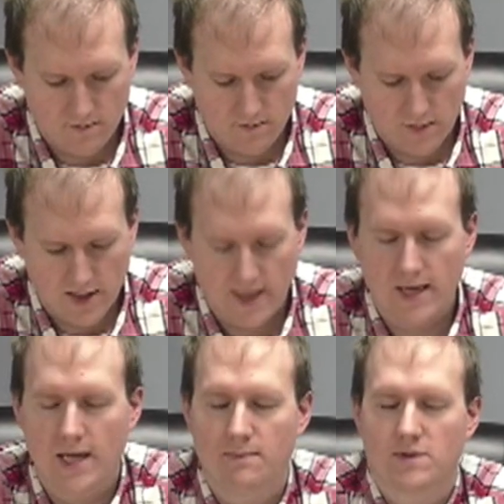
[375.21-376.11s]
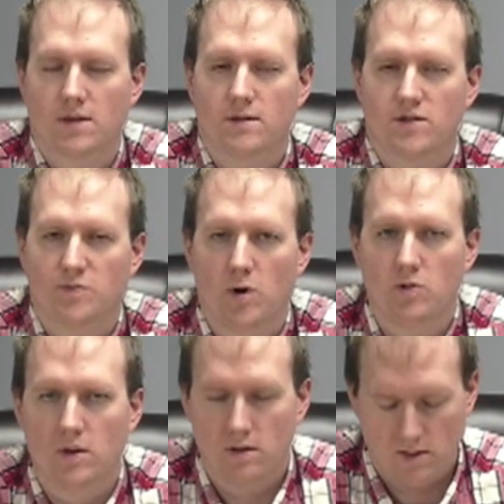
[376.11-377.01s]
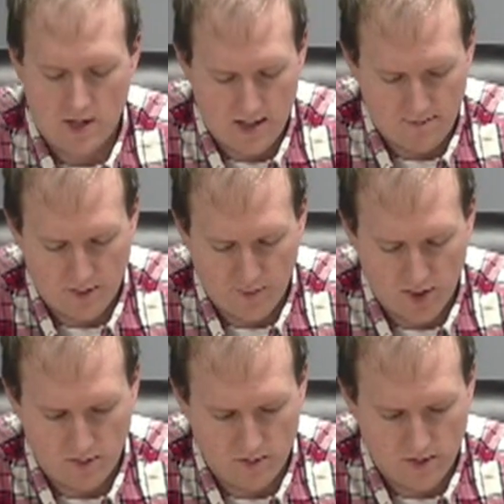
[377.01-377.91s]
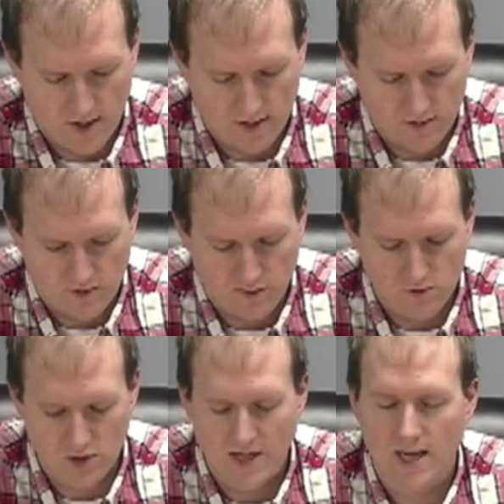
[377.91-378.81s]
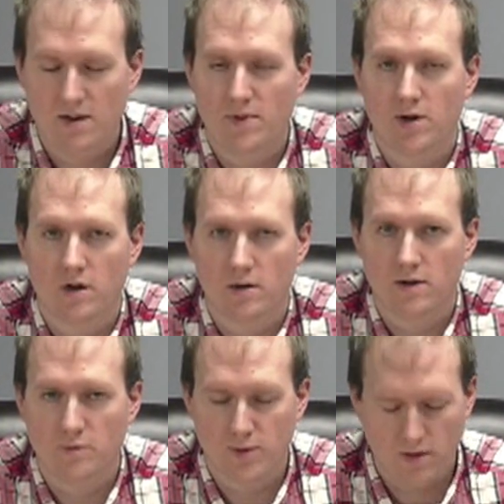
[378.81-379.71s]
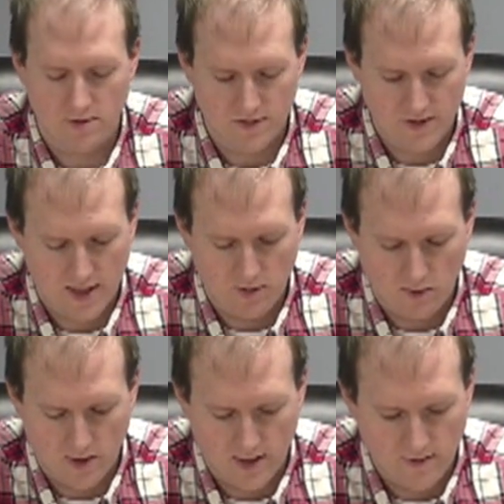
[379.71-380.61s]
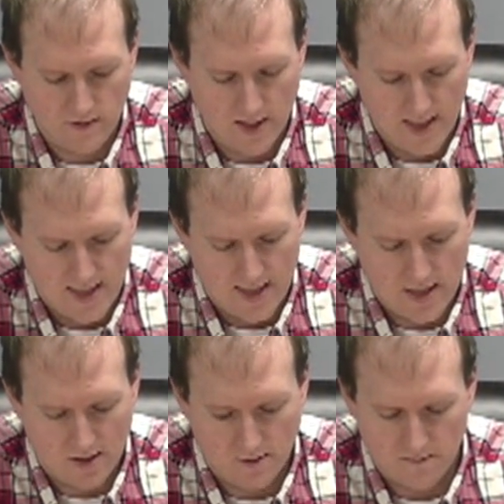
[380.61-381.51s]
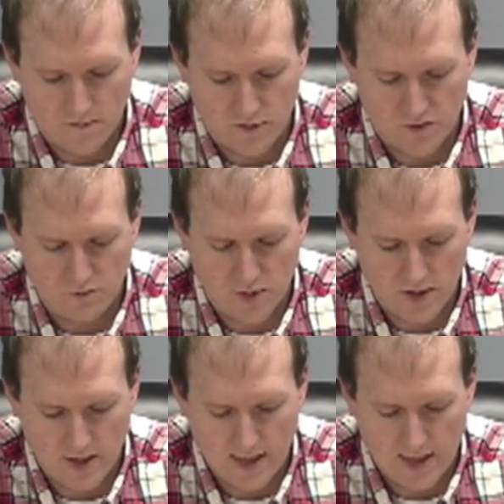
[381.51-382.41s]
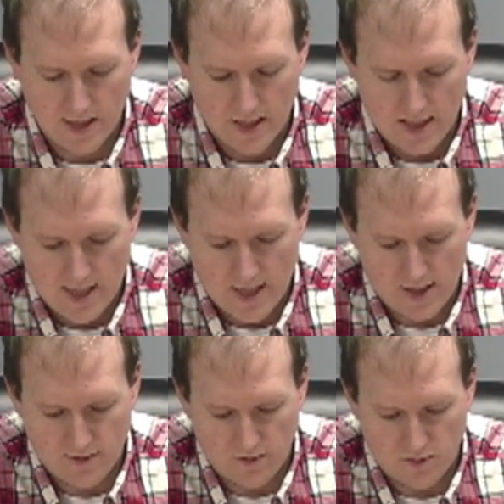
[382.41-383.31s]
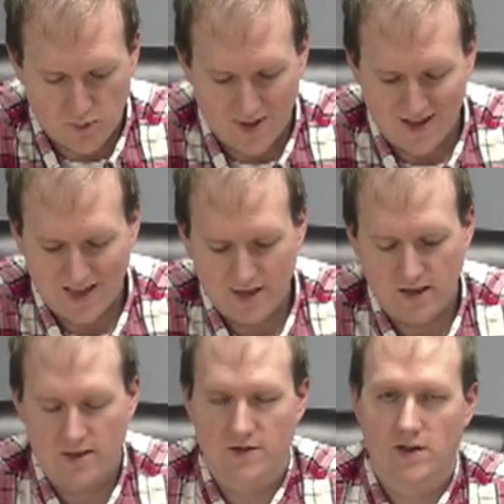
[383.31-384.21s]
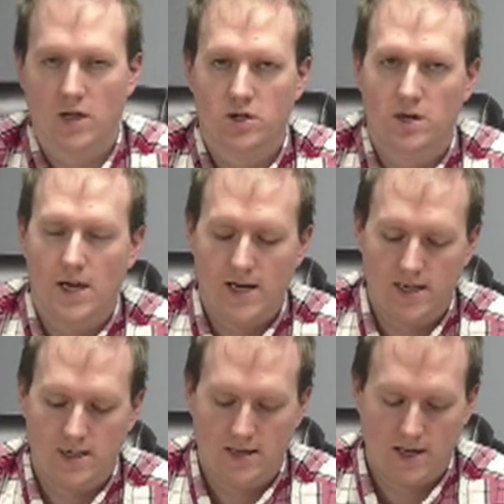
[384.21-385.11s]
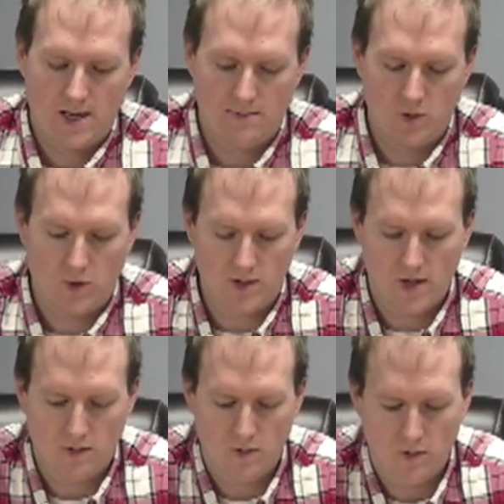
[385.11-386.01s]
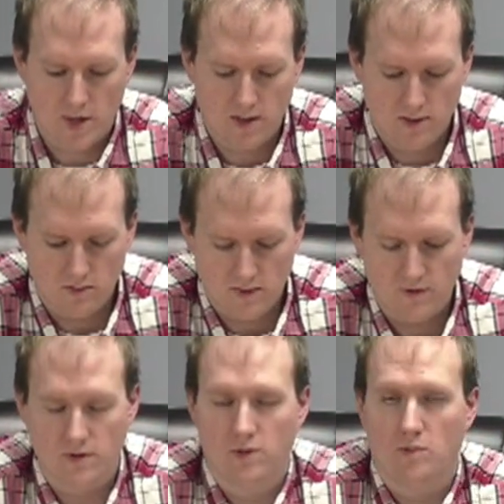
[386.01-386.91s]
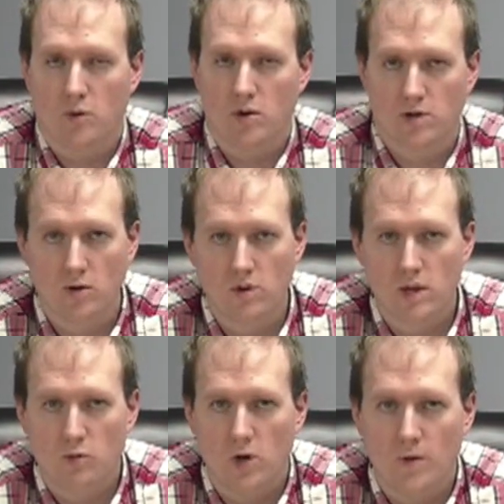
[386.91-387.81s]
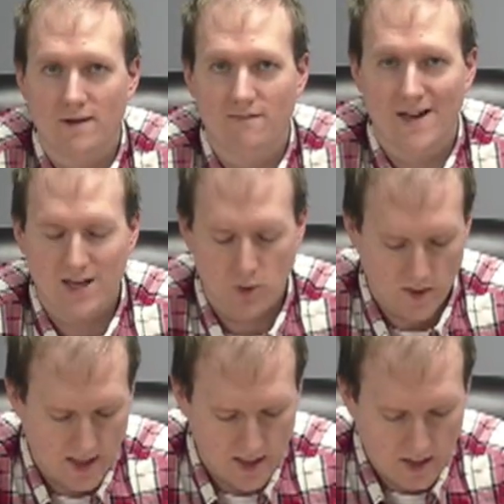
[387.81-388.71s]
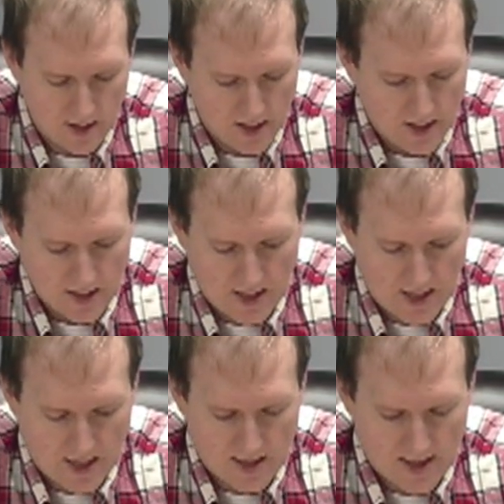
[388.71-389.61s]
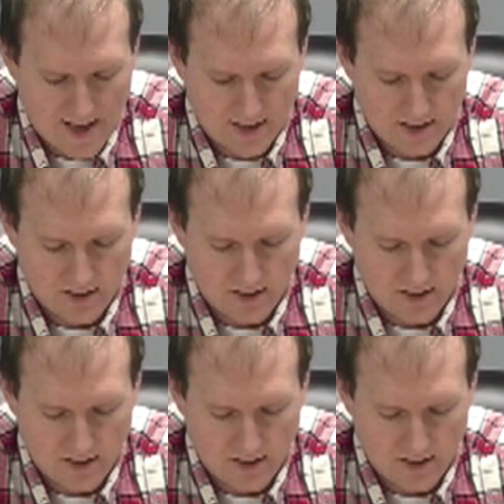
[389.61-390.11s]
lady came and spoke about concerns she had about our political sign ordinance and its enforceability. So there's a pretty lengthy discussion on it and whether or not we wanted to institute a moratorium while we evaluated that.